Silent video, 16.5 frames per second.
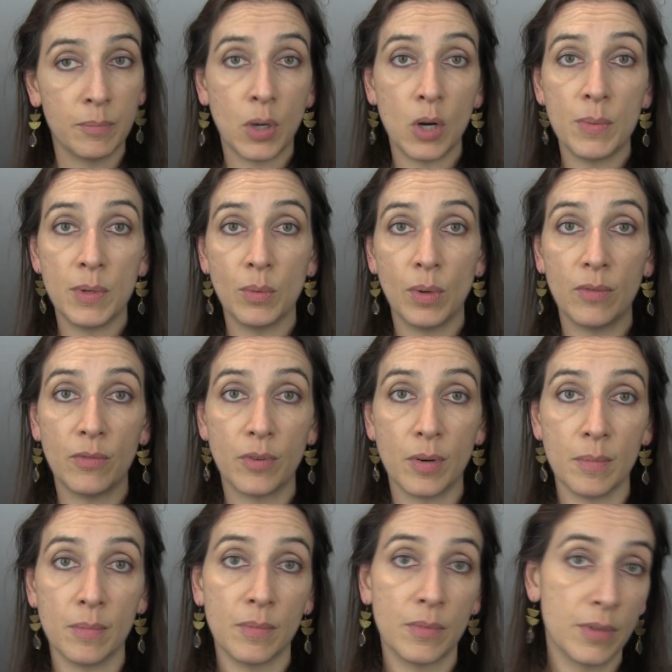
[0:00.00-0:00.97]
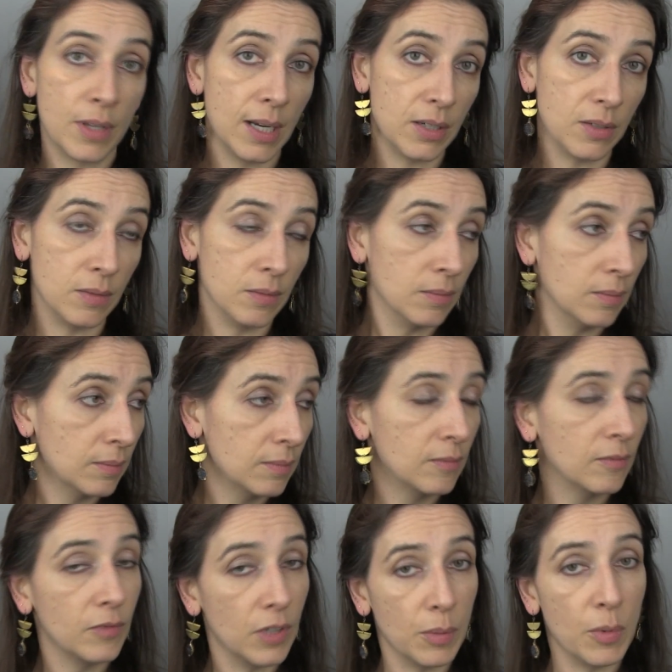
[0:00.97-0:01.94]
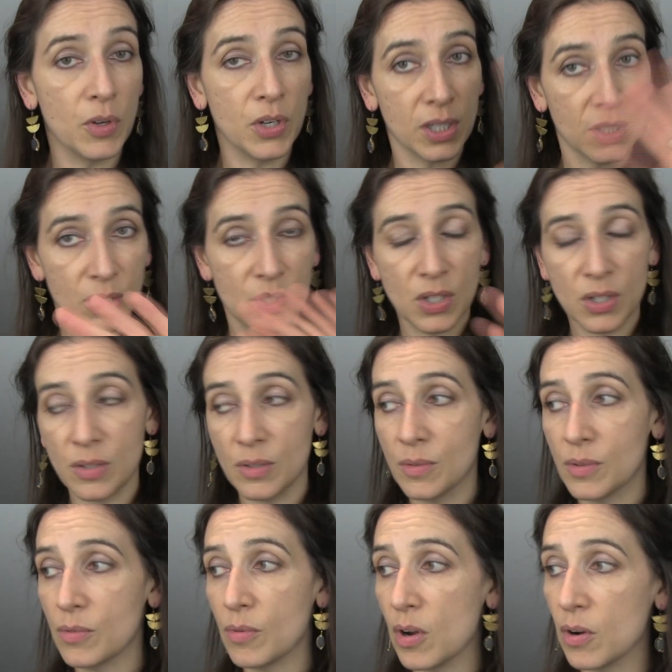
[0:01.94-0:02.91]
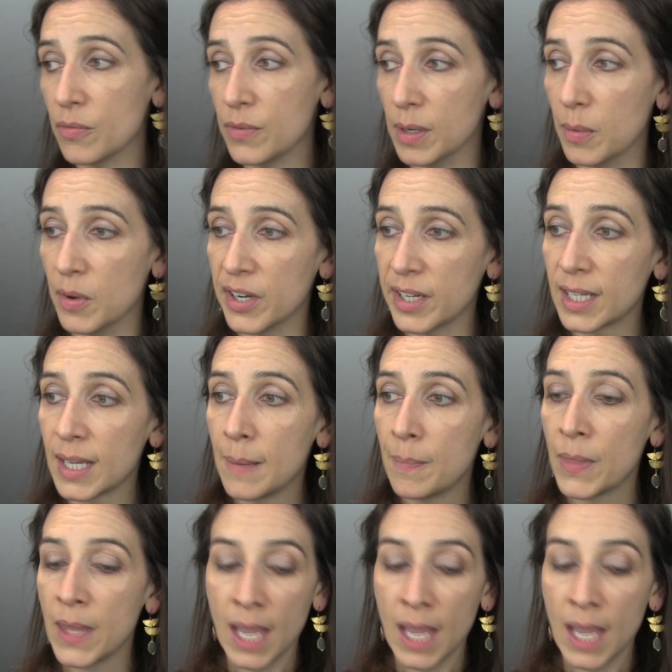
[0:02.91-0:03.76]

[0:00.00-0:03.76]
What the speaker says: Probyn went from the London Philharmonic to the Royal Philharmonic.